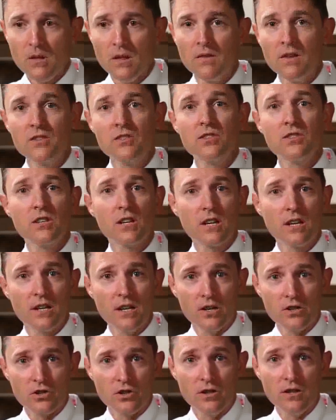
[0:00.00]
This is a
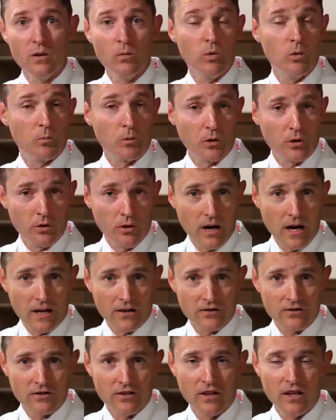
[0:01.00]
condition that will
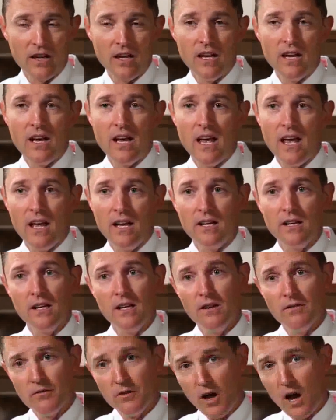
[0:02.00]
progress, and
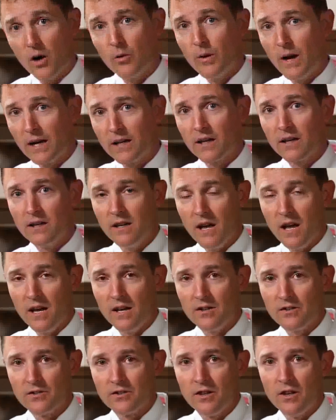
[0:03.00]
if not
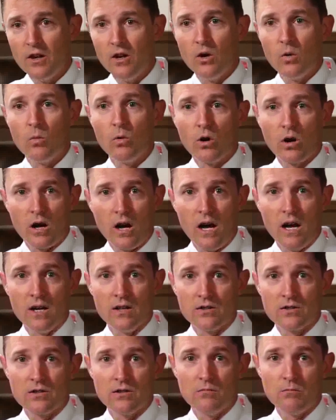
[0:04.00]
recognized, will
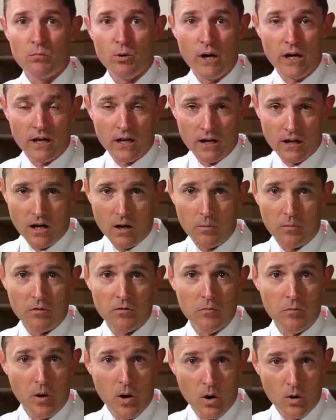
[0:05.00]
cause breaking up
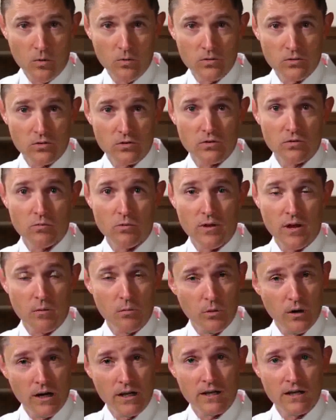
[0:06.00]
of bones, where they
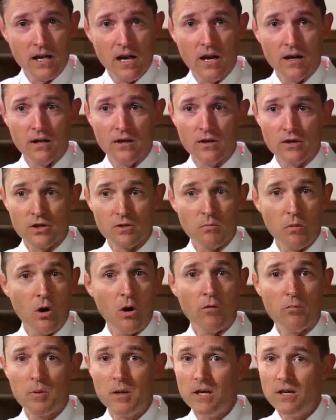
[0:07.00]
break down into
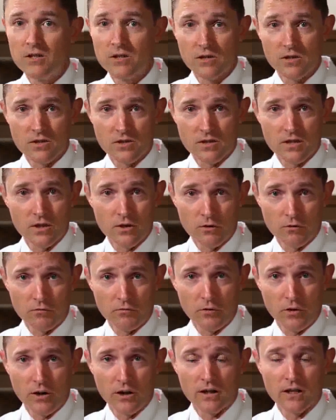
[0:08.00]
small pieces in your
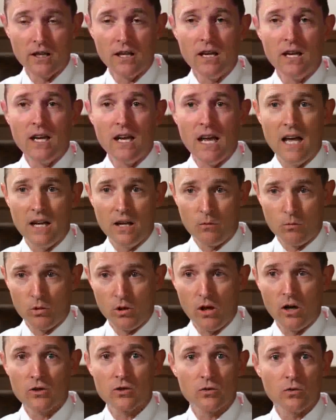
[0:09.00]
foot, and it
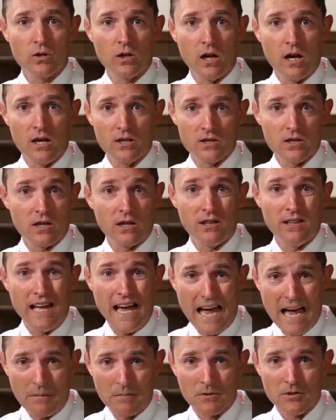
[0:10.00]
will also cause
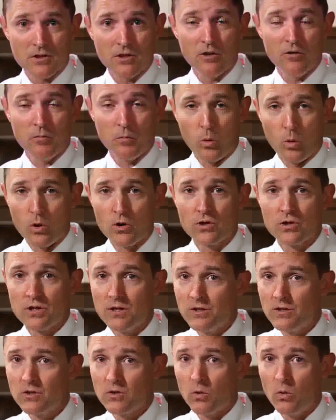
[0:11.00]
collapse of
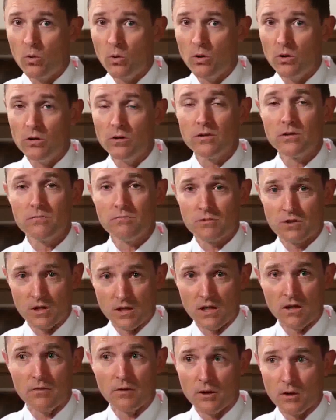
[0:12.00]
portions or
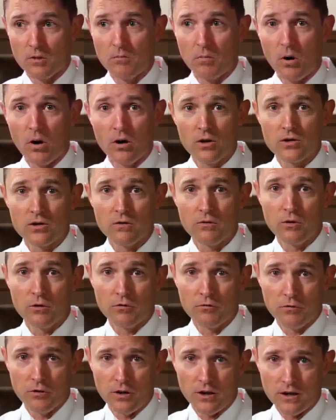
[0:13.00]
significant parts of your
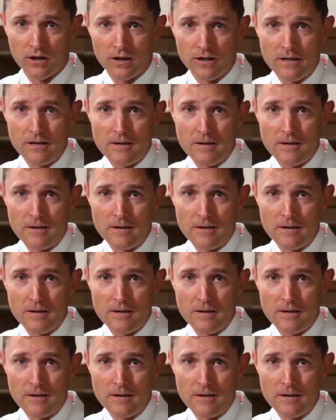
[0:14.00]
foot.